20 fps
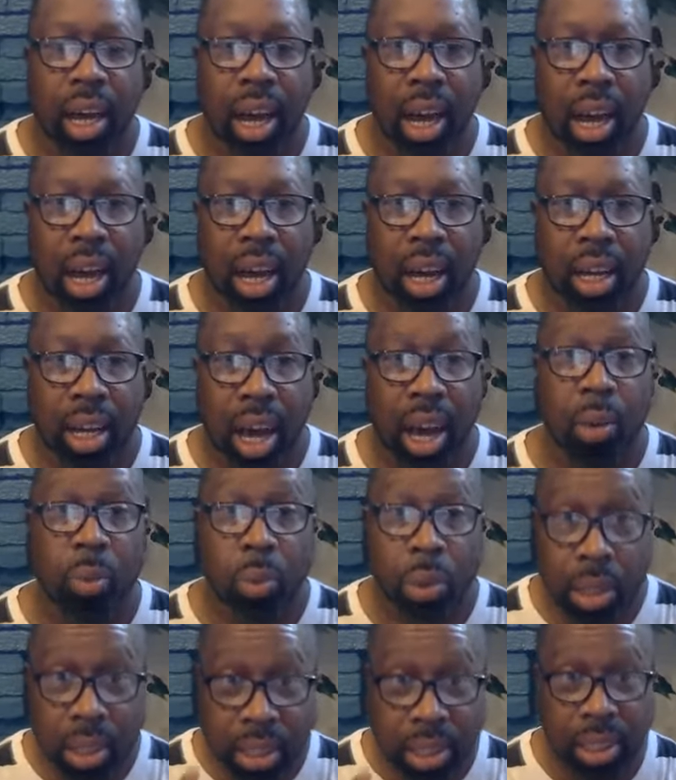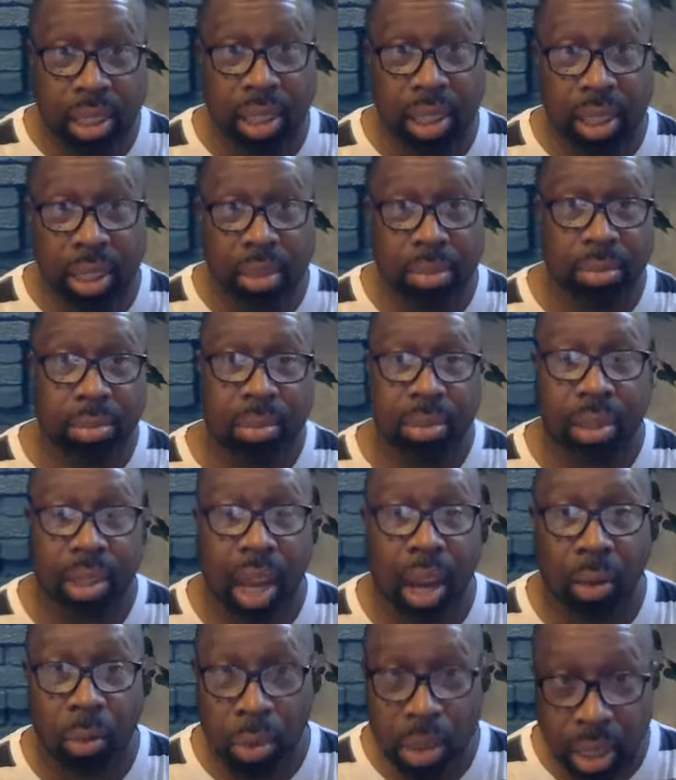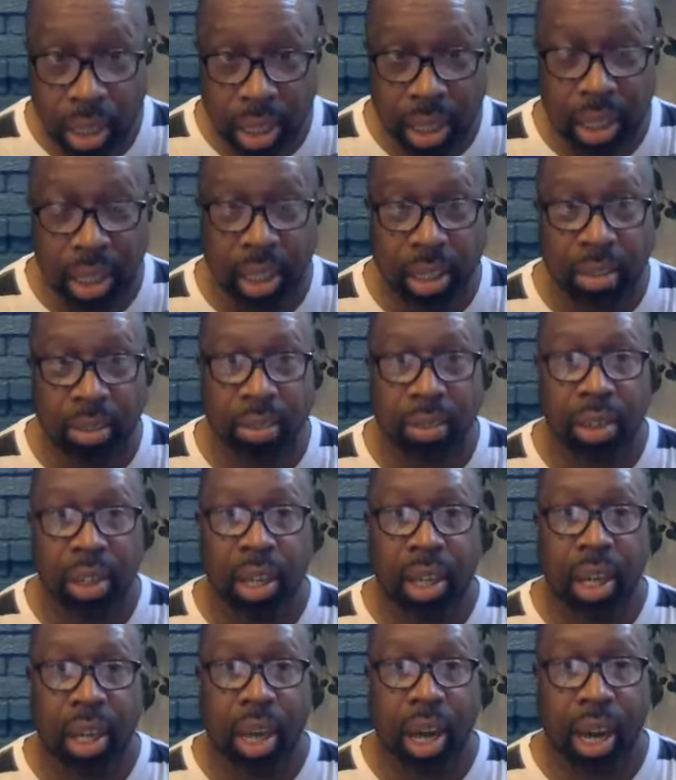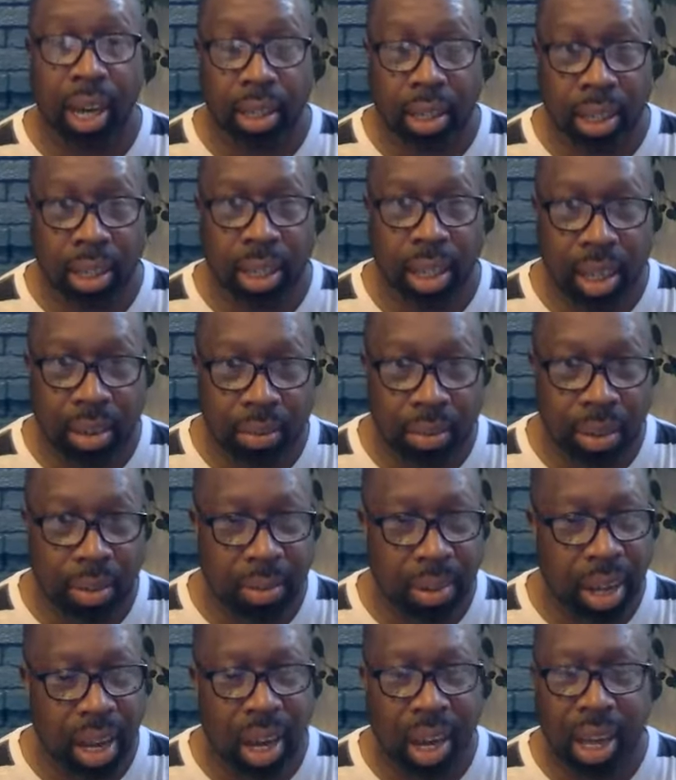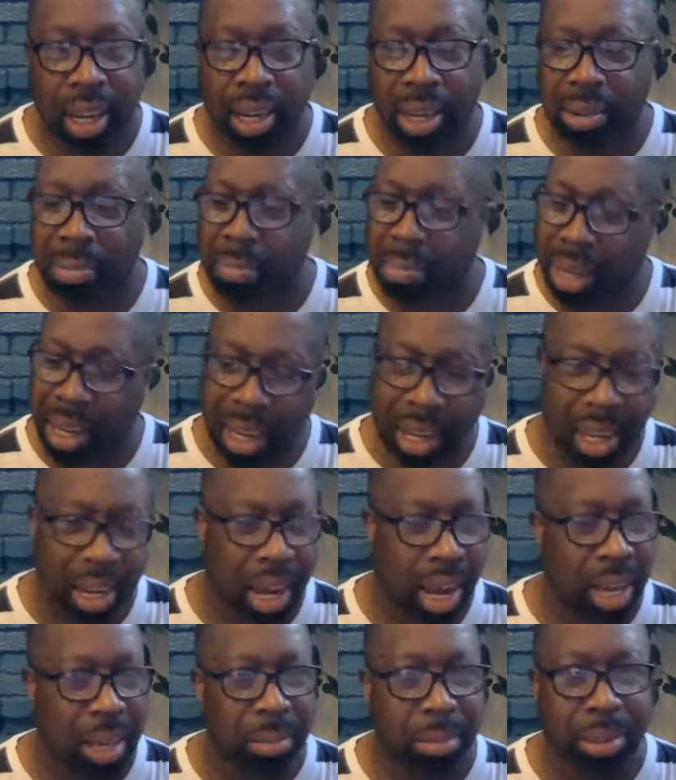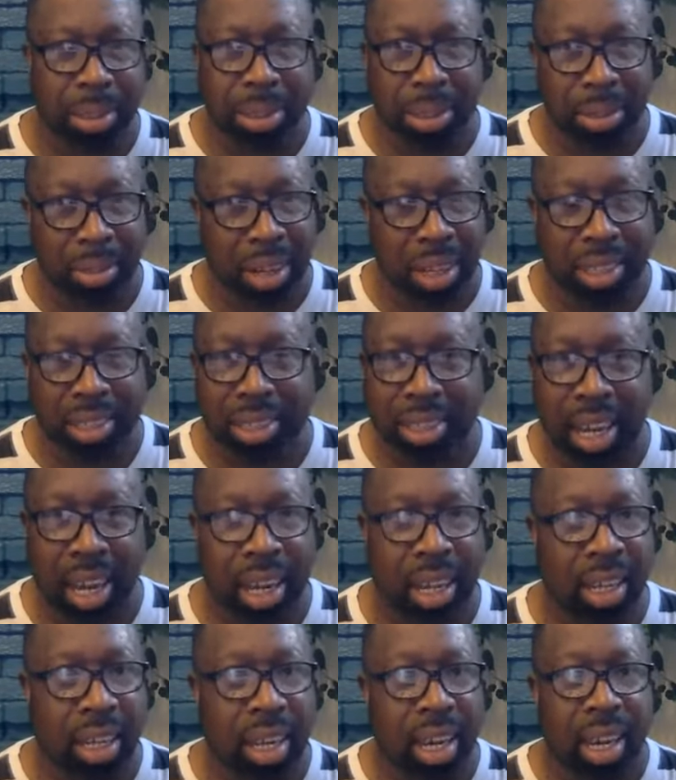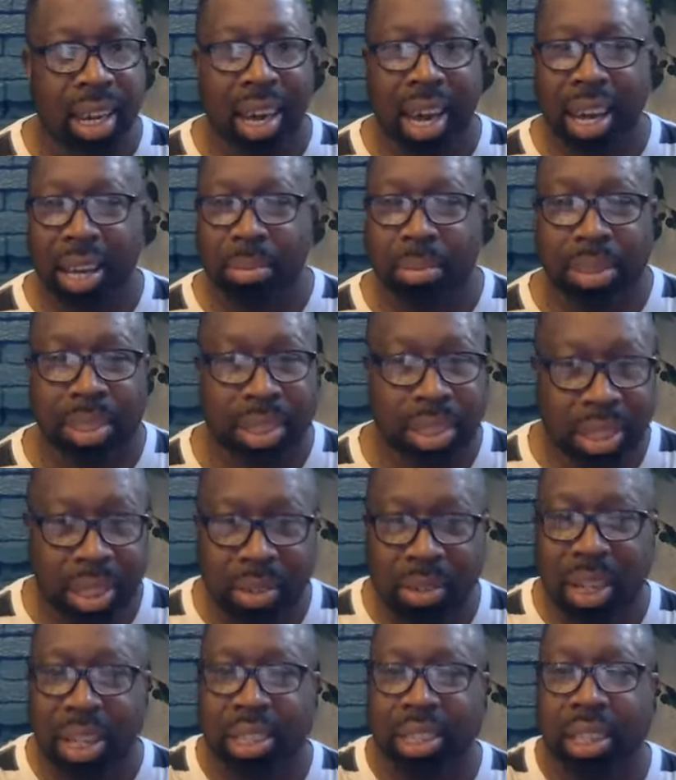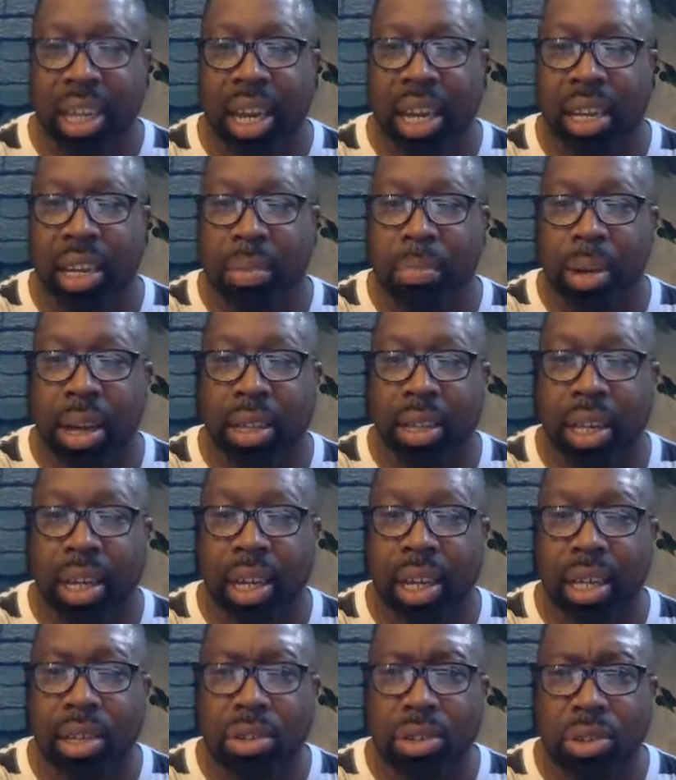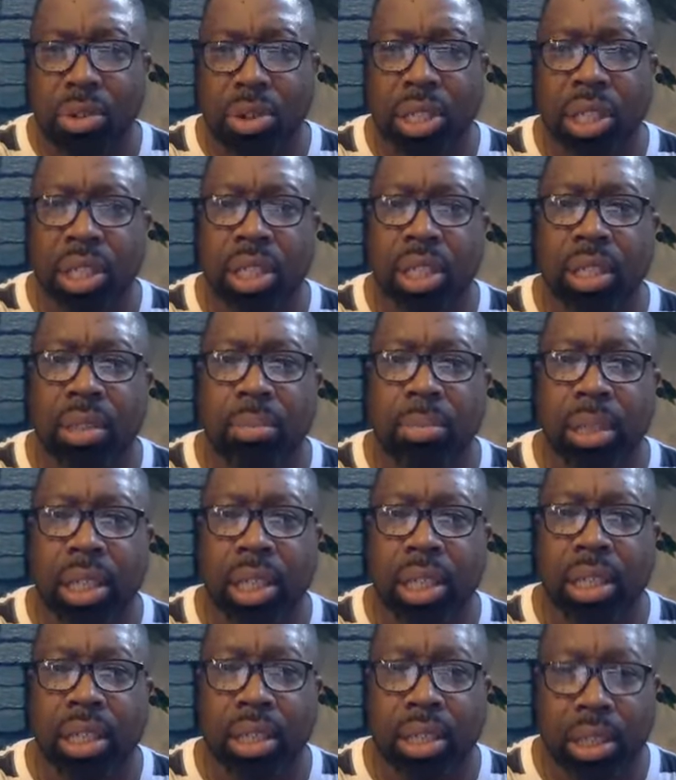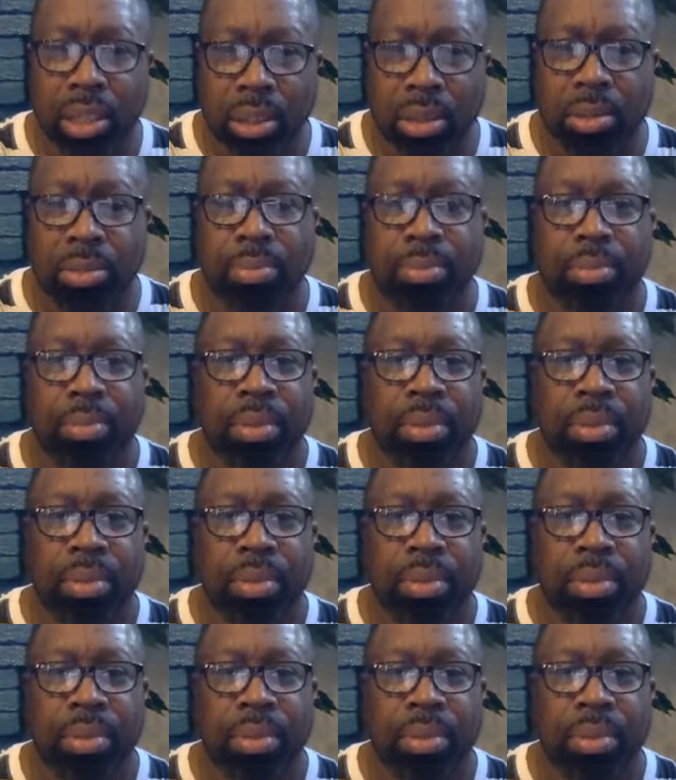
uh, I will see, I will live at the level of God. And man, I am so excited. I am so excited about that. And you should be too.